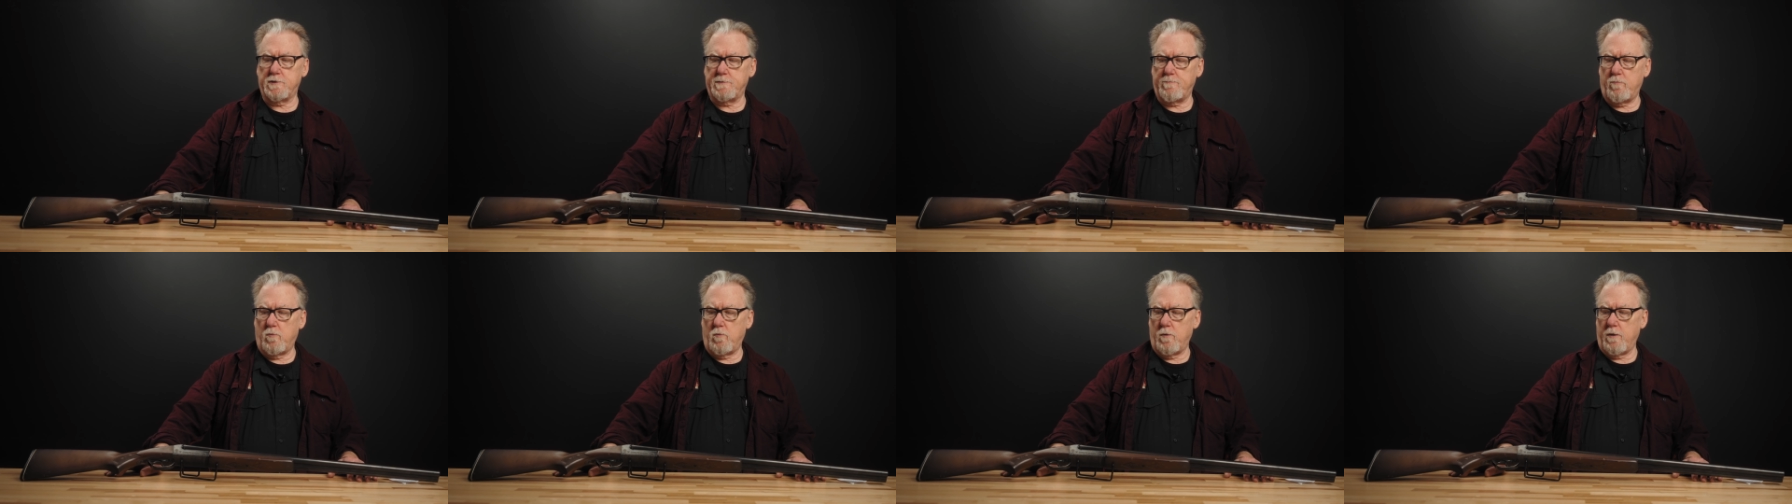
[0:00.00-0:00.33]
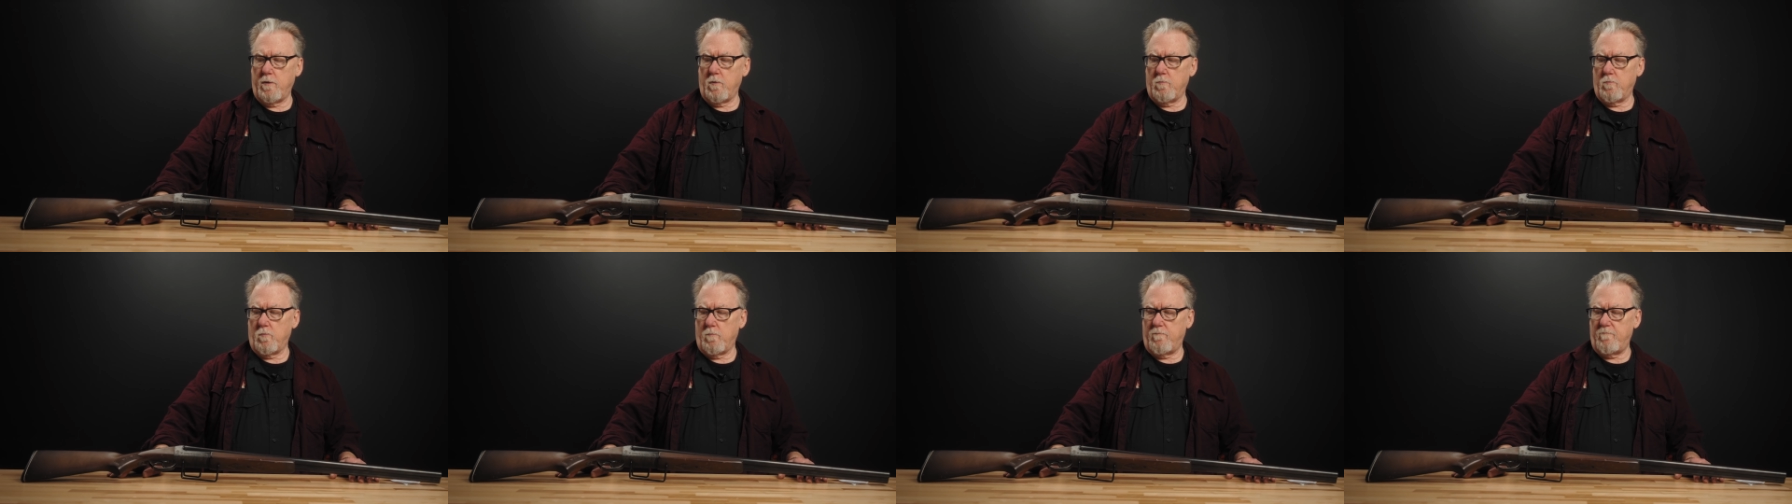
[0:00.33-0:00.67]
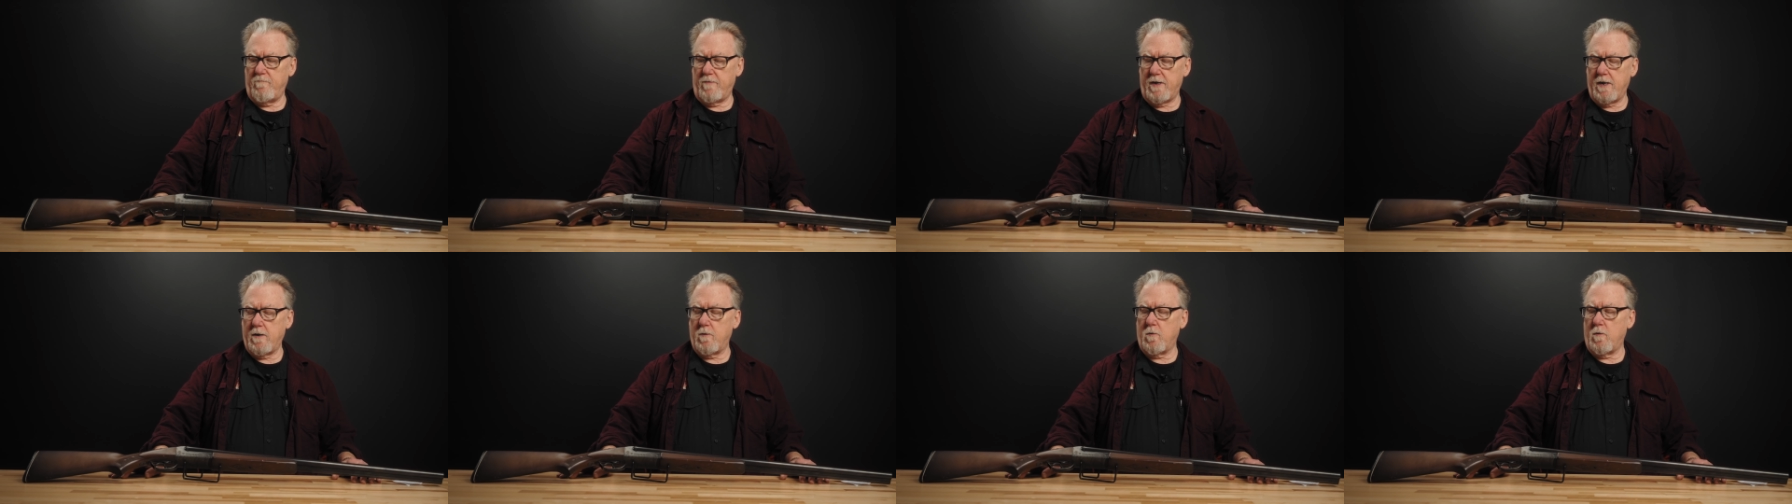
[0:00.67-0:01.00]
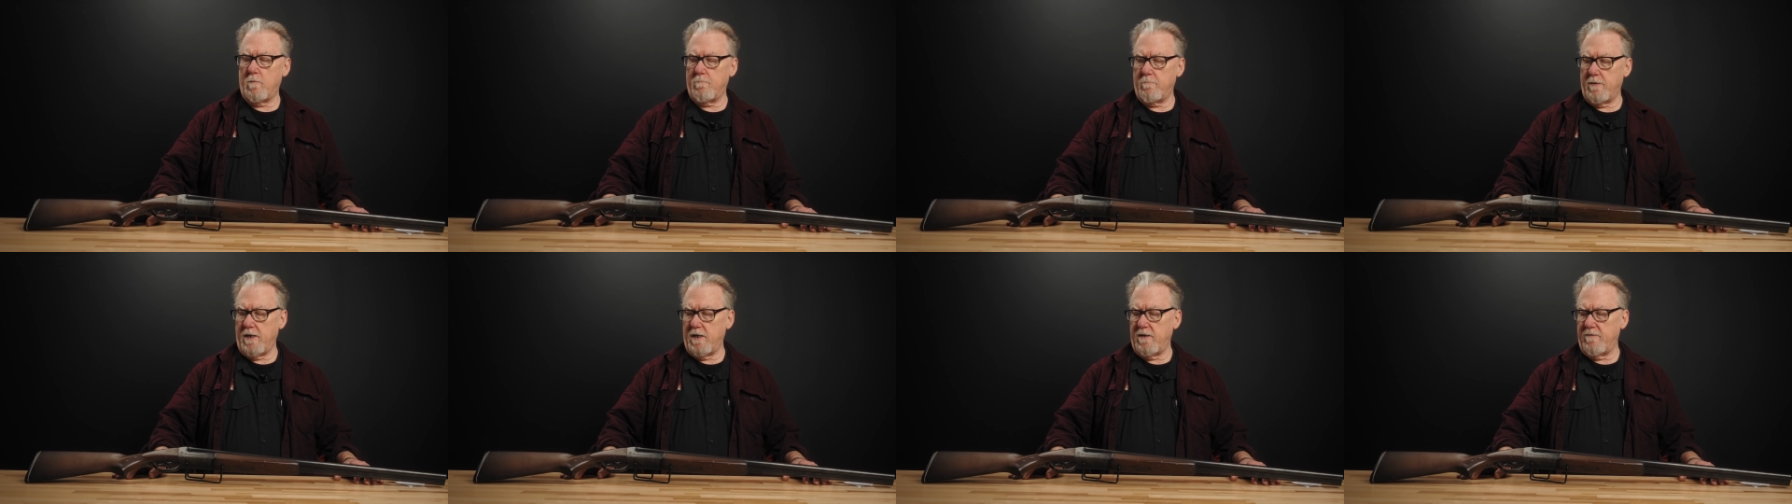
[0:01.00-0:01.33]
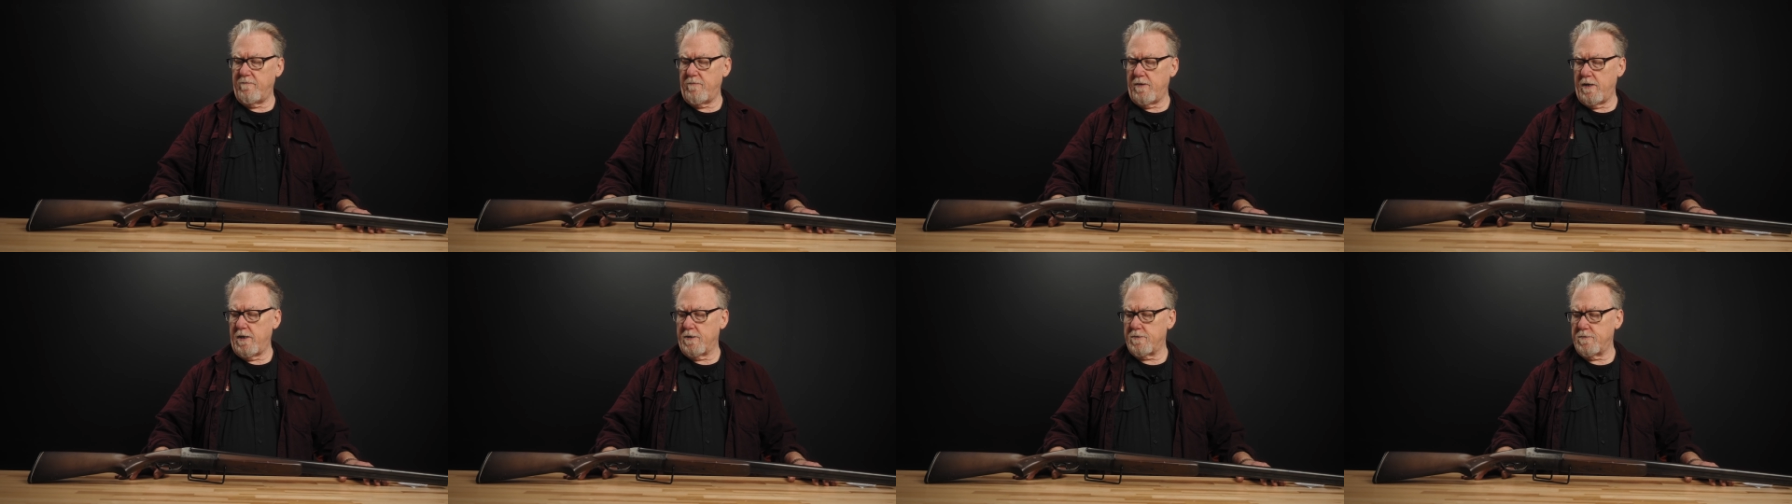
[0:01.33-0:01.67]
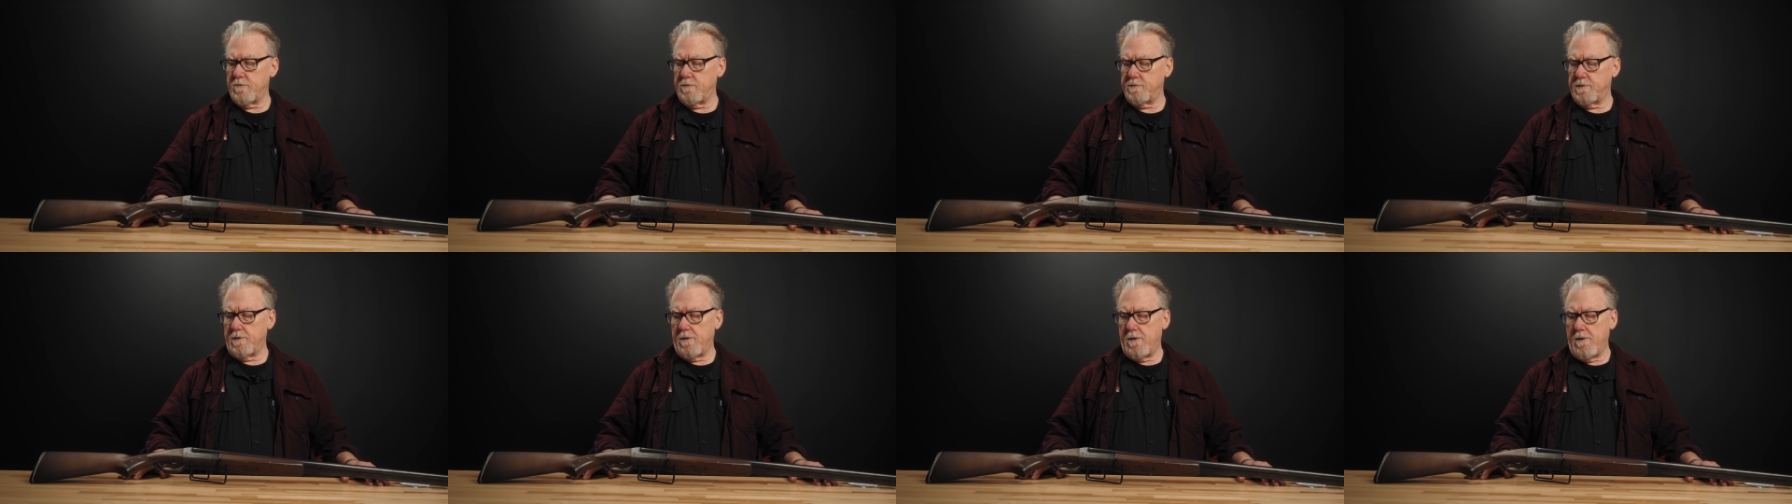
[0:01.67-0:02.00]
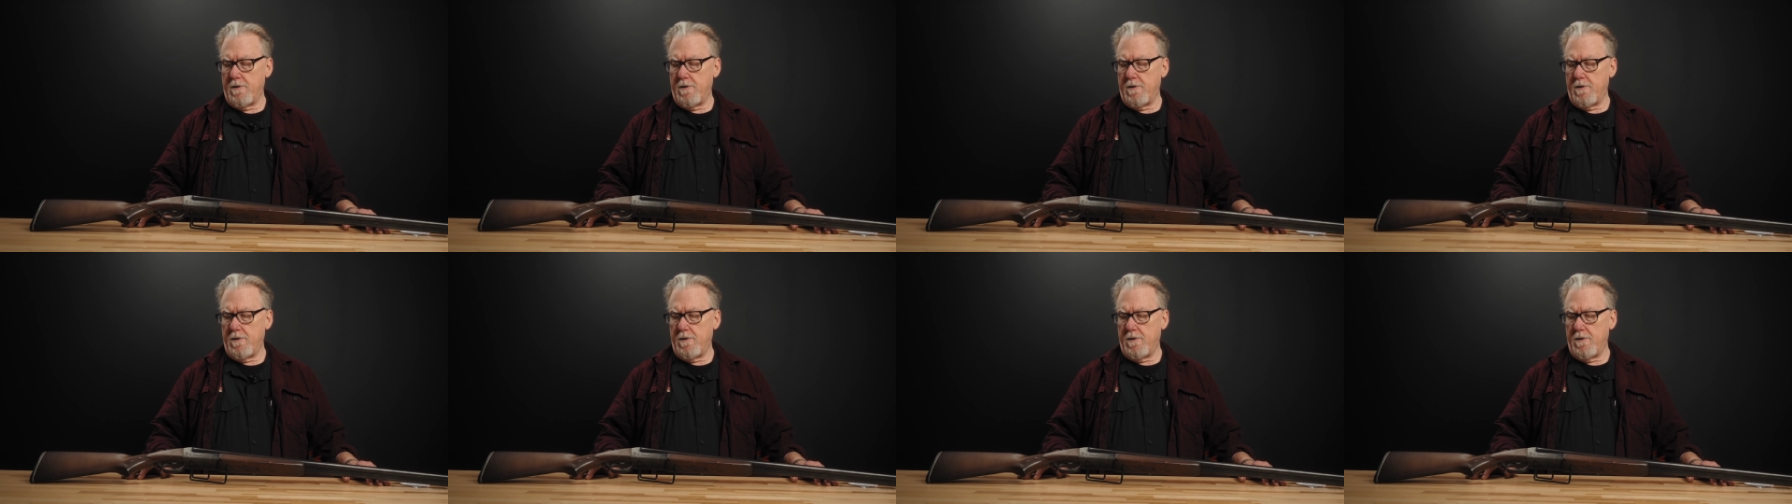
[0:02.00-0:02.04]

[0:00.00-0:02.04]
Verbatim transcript: sporting firearm manufacturers